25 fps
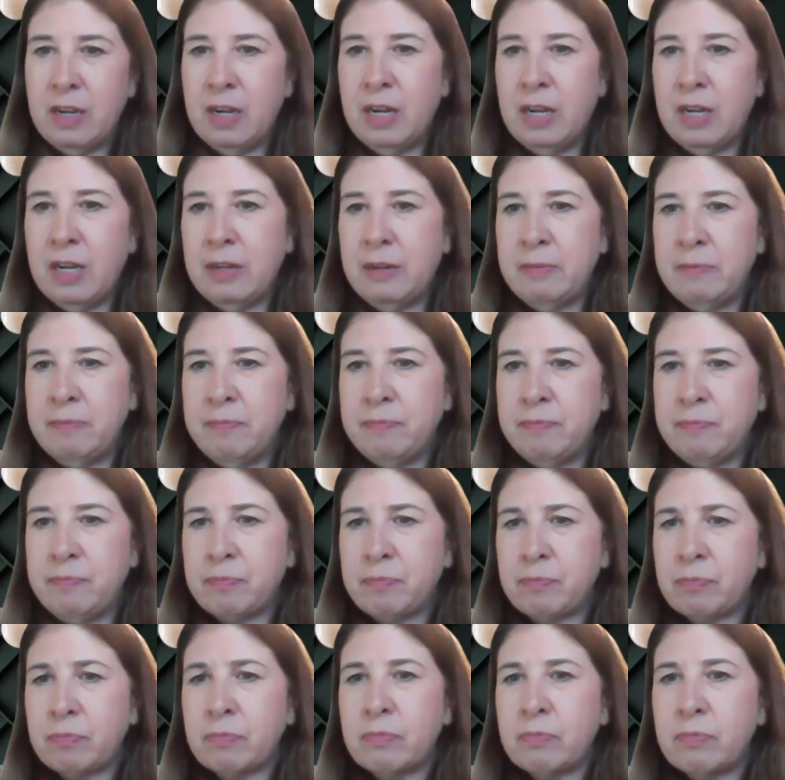Um,
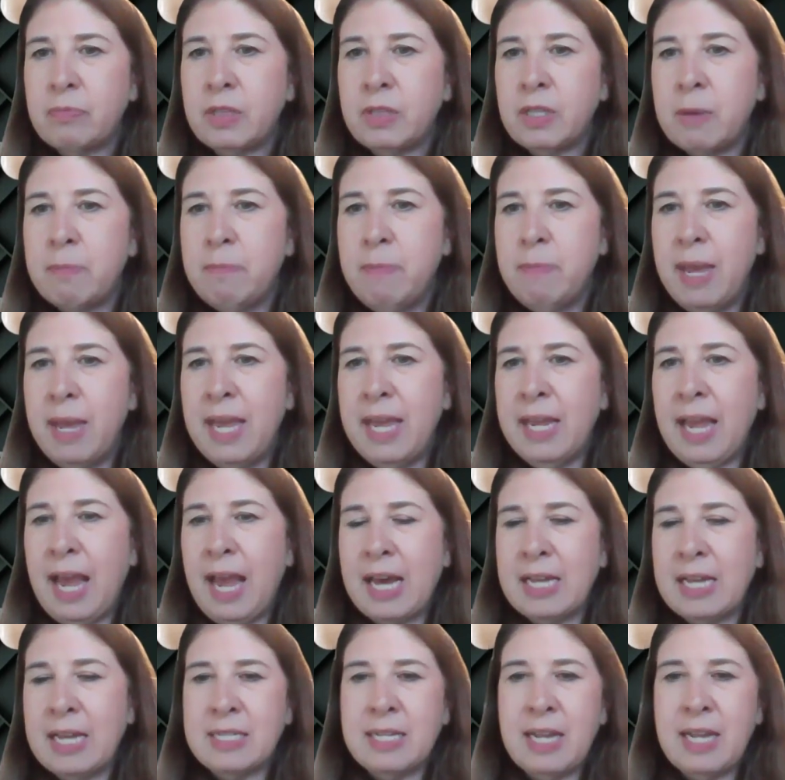Meg
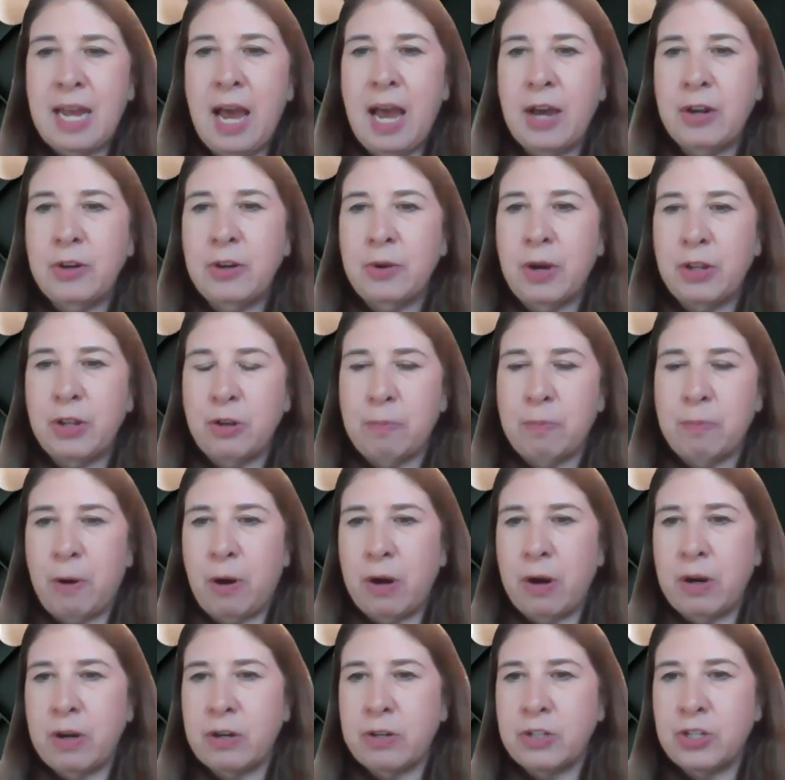asks, how do other
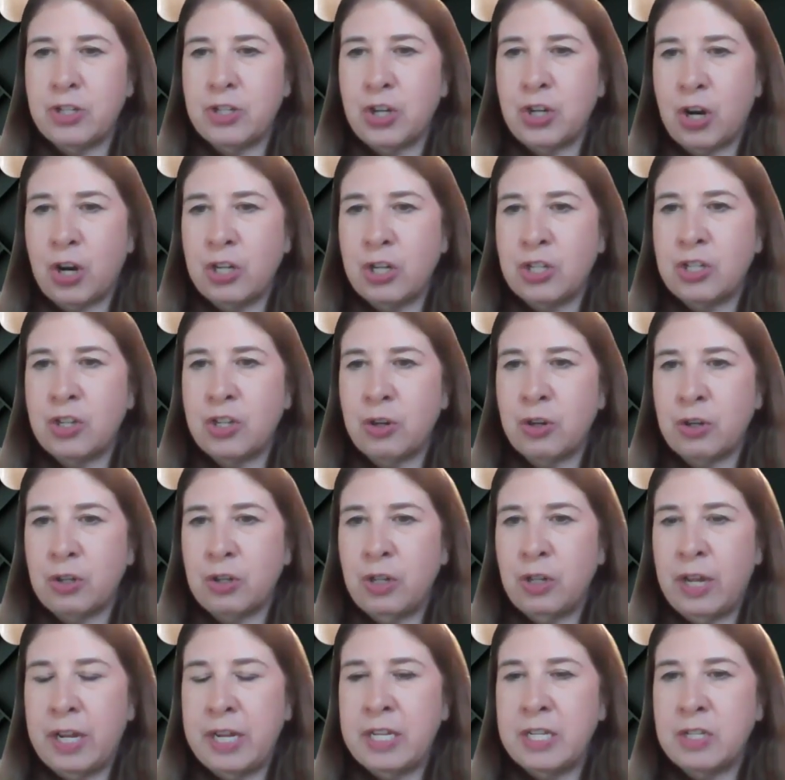partners charge their
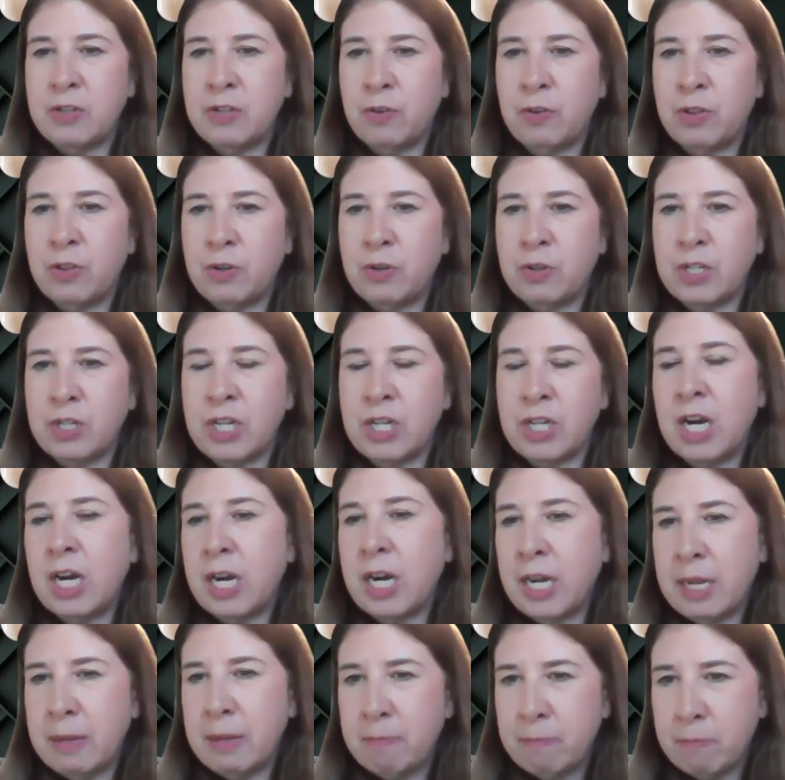clients for their
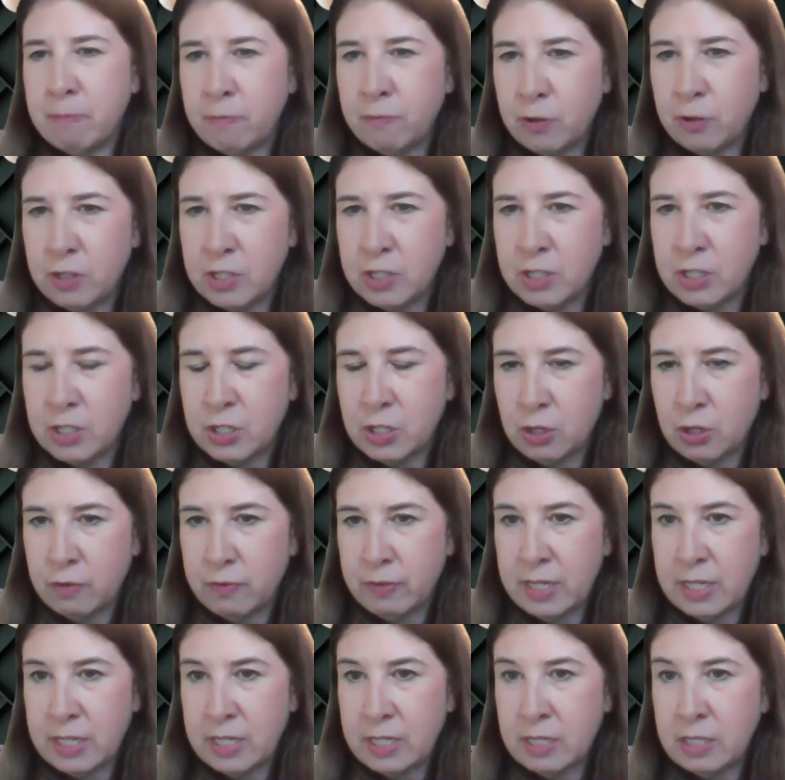time for this
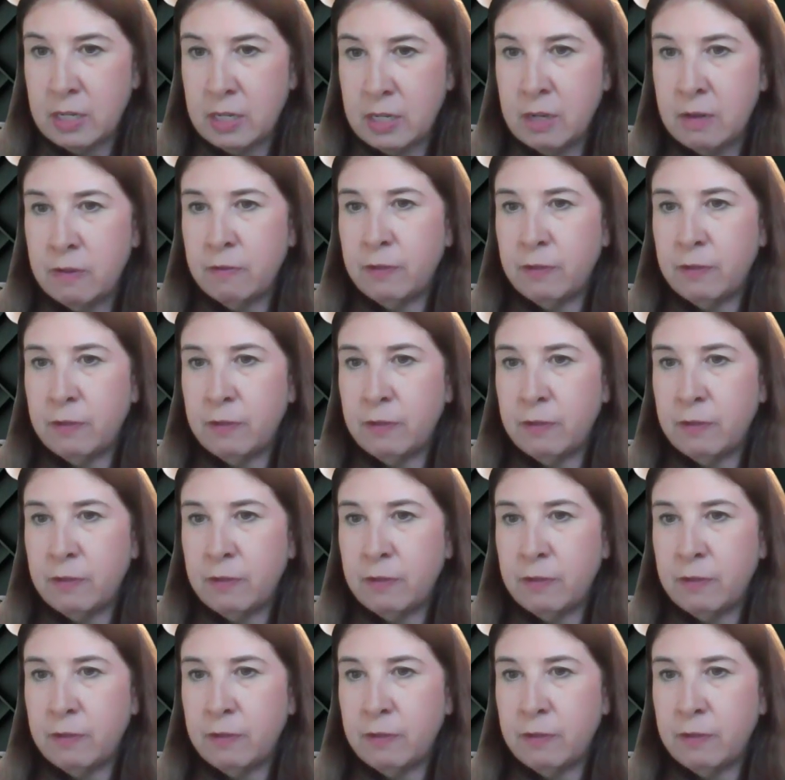service?